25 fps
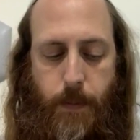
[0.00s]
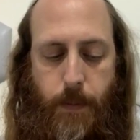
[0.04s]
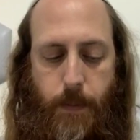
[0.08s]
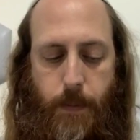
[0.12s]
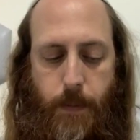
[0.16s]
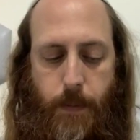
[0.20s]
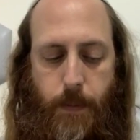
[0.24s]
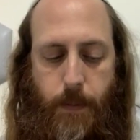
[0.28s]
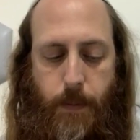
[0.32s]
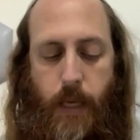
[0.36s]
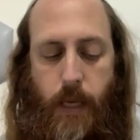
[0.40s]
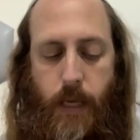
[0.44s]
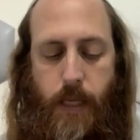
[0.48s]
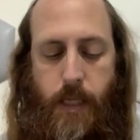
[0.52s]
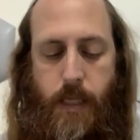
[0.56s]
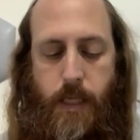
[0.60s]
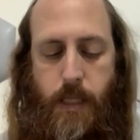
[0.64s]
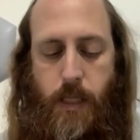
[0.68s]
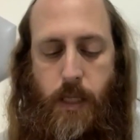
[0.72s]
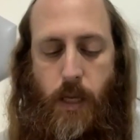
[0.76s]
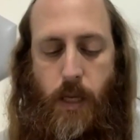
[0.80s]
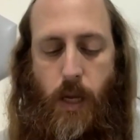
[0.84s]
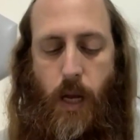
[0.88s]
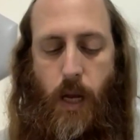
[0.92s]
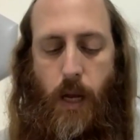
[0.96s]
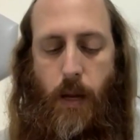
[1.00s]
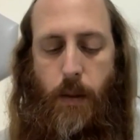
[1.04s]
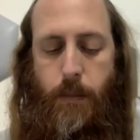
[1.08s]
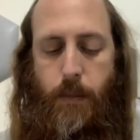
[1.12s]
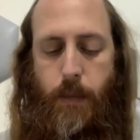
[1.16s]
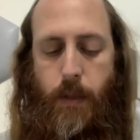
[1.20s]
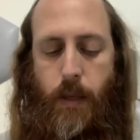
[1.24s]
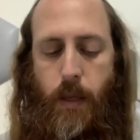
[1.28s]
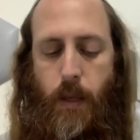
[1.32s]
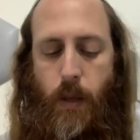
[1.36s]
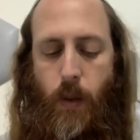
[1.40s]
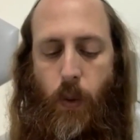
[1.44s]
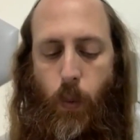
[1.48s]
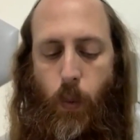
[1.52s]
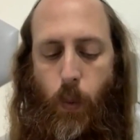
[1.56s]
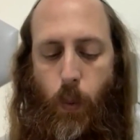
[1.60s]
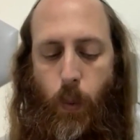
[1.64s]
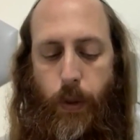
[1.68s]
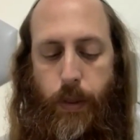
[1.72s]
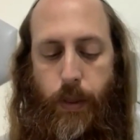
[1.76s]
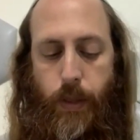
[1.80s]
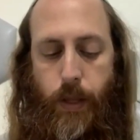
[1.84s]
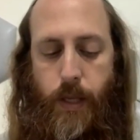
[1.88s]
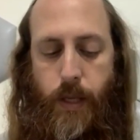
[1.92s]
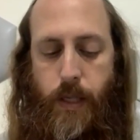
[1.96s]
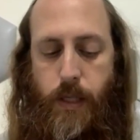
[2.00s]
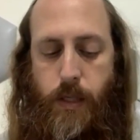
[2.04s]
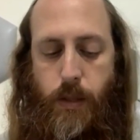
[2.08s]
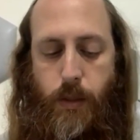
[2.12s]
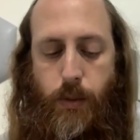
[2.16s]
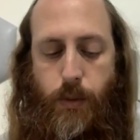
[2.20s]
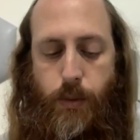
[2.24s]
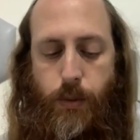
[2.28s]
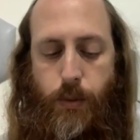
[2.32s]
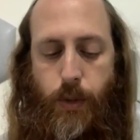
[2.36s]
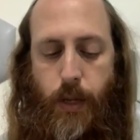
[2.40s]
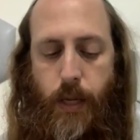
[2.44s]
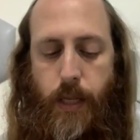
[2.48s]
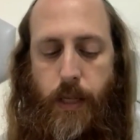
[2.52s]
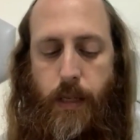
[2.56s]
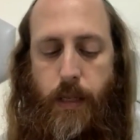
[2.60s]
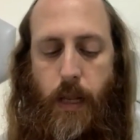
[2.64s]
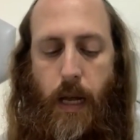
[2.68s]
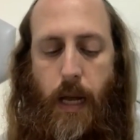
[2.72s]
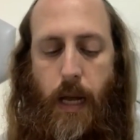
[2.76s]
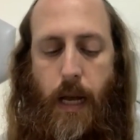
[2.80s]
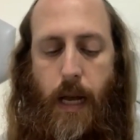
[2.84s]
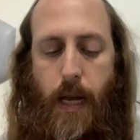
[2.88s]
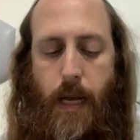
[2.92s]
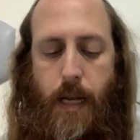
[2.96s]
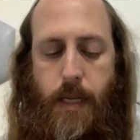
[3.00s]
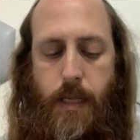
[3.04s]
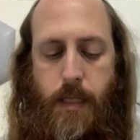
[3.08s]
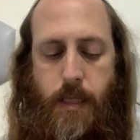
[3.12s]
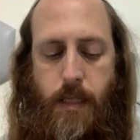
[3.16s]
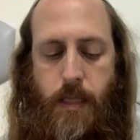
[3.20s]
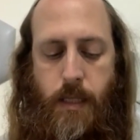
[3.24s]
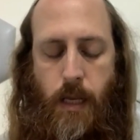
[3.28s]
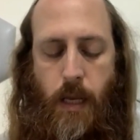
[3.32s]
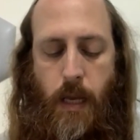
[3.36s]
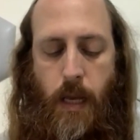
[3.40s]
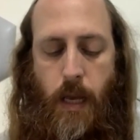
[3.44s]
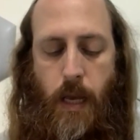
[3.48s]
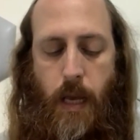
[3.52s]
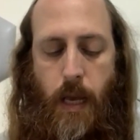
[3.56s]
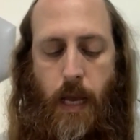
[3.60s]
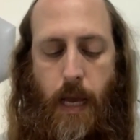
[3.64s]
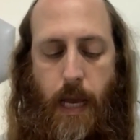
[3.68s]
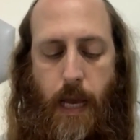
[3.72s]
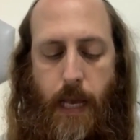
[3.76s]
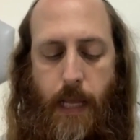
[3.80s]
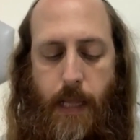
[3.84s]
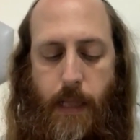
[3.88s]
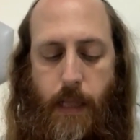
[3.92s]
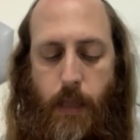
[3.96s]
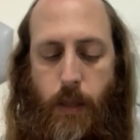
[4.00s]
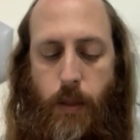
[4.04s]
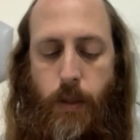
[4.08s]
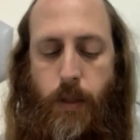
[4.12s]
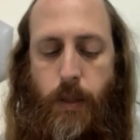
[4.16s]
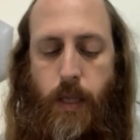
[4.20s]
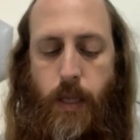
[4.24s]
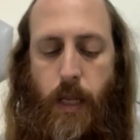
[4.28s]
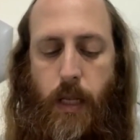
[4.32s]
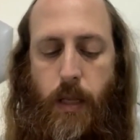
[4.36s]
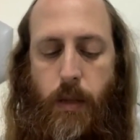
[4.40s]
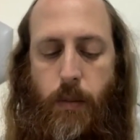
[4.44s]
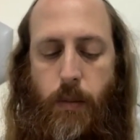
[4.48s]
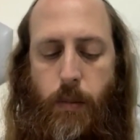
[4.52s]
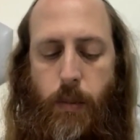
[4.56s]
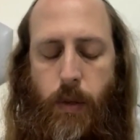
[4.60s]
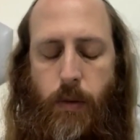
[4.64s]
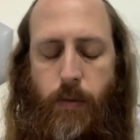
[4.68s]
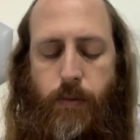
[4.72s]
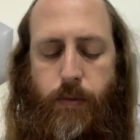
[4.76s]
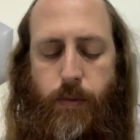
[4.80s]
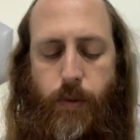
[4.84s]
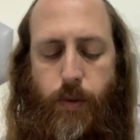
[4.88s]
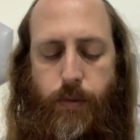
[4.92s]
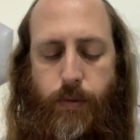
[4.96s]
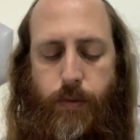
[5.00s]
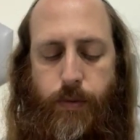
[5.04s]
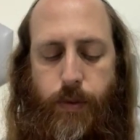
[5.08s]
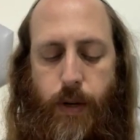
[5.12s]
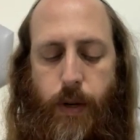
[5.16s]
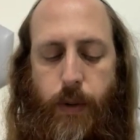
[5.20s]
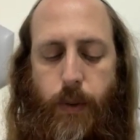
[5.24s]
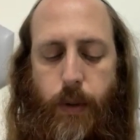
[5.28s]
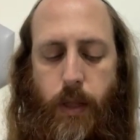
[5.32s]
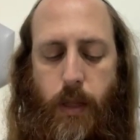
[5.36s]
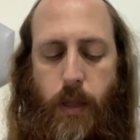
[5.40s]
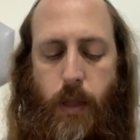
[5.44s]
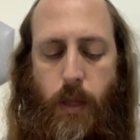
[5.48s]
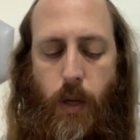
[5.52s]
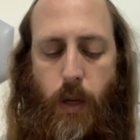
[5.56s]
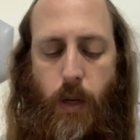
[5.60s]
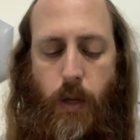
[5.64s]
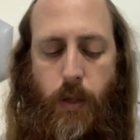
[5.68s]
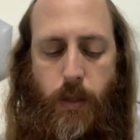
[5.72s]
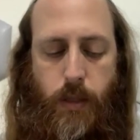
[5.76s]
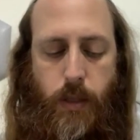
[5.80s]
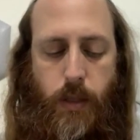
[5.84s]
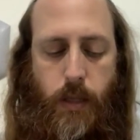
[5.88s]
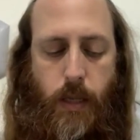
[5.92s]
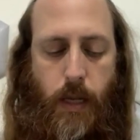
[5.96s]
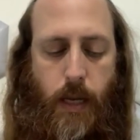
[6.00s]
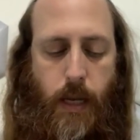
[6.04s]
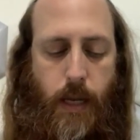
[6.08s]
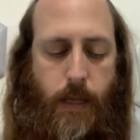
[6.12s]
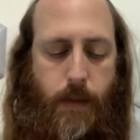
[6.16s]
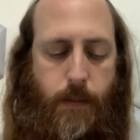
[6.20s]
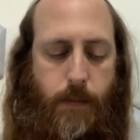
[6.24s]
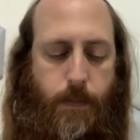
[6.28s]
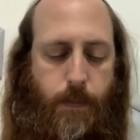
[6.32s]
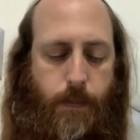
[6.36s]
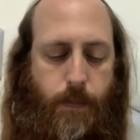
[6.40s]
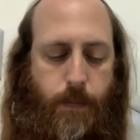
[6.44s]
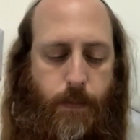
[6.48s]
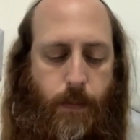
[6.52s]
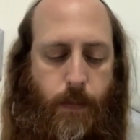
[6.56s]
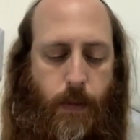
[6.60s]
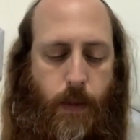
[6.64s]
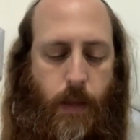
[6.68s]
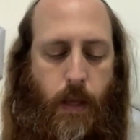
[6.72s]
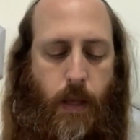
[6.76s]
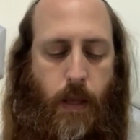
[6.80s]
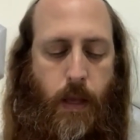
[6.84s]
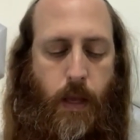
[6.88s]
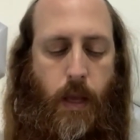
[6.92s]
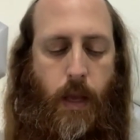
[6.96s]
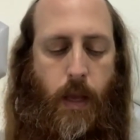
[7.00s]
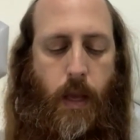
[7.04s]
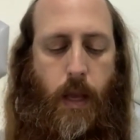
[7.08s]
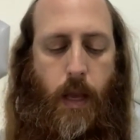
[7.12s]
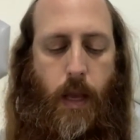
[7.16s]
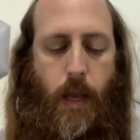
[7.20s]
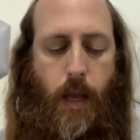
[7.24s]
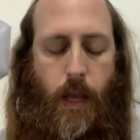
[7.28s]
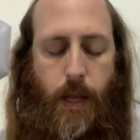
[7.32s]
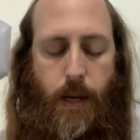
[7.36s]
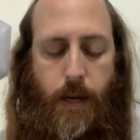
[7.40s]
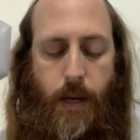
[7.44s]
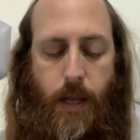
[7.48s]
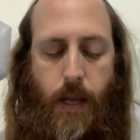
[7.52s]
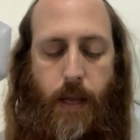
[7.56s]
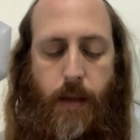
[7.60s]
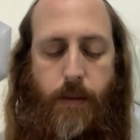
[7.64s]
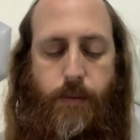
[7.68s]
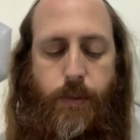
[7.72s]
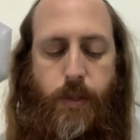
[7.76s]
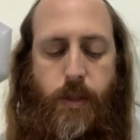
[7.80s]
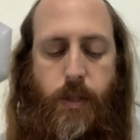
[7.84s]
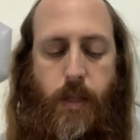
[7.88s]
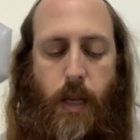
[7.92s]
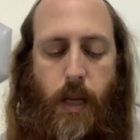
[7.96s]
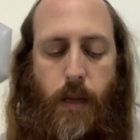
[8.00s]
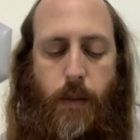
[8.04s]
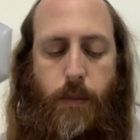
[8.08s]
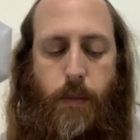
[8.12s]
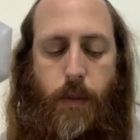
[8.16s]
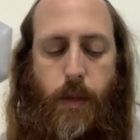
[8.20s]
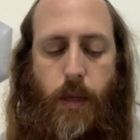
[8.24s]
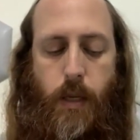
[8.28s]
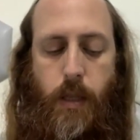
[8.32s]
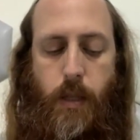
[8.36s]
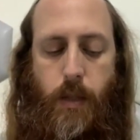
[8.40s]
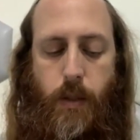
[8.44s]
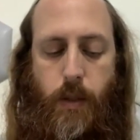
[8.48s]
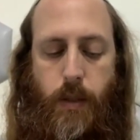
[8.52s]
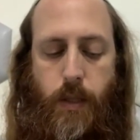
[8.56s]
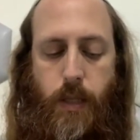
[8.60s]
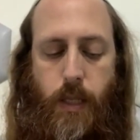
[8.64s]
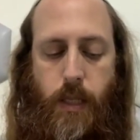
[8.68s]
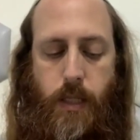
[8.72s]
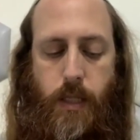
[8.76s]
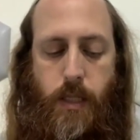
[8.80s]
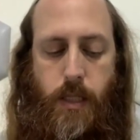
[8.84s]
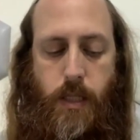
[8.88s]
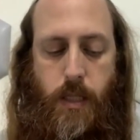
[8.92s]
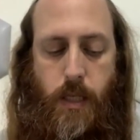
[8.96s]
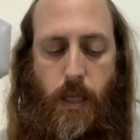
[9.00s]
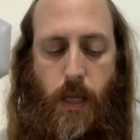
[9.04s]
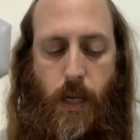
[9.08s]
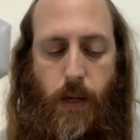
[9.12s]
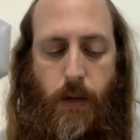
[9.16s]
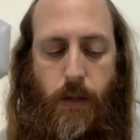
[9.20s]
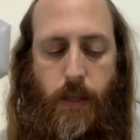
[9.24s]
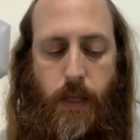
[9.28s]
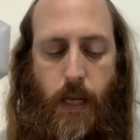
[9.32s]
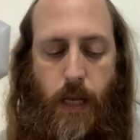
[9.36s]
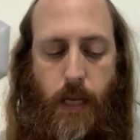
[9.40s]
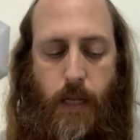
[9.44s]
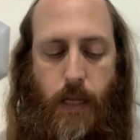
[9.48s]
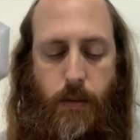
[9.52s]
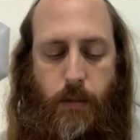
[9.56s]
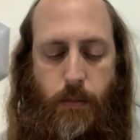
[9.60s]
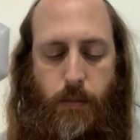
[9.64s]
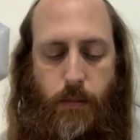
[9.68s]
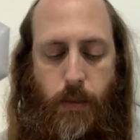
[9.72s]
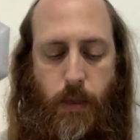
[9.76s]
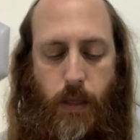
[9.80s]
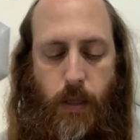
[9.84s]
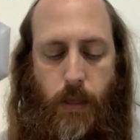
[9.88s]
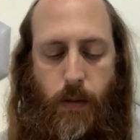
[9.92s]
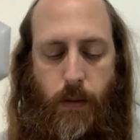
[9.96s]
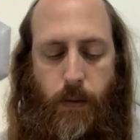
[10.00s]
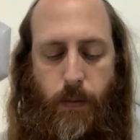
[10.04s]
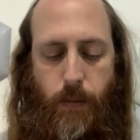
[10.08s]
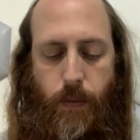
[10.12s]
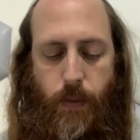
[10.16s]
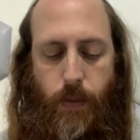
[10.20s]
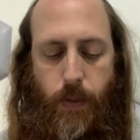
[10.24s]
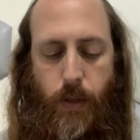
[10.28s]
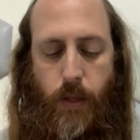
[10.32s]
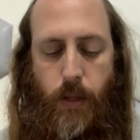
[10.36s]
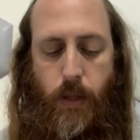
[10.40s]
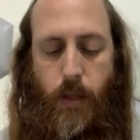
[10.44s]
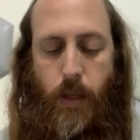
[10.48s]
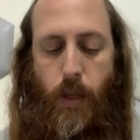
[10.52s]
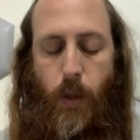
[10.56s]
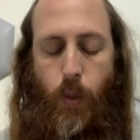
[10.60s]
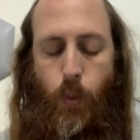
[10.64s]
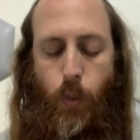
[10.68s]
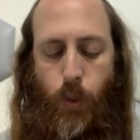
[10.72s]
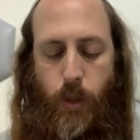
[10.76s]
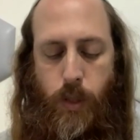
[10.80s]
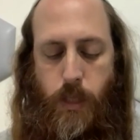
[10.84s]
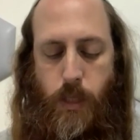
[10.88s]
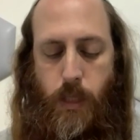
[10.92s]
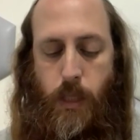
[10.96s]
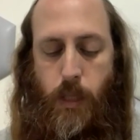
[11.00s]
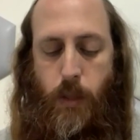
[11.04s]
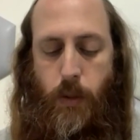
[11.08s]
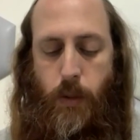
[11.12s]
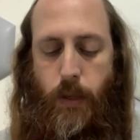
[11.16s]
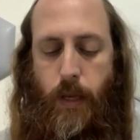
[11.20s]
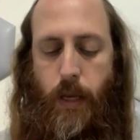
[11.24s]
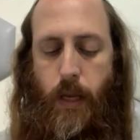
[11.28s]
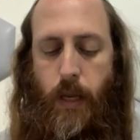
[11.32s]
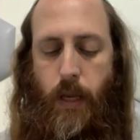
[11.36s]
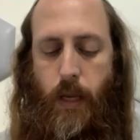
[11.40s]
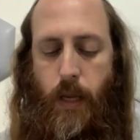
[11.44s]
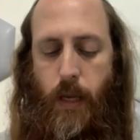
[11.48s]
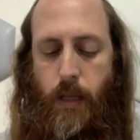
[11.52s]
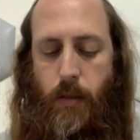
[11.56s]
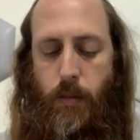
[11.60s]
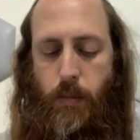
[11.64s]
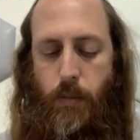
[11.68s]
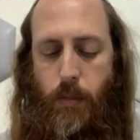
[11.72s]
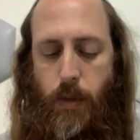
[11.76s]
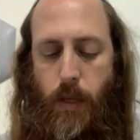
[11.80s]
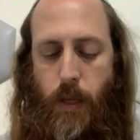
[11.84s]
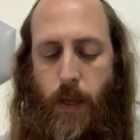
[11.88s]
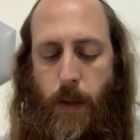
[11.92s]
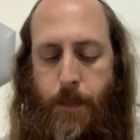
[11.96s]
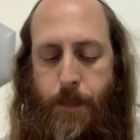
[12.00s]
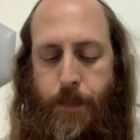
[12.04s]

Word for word: and he saw me with his great eyes and looked at me for very long time. And every time he looked and stared at me, that he was looking at me,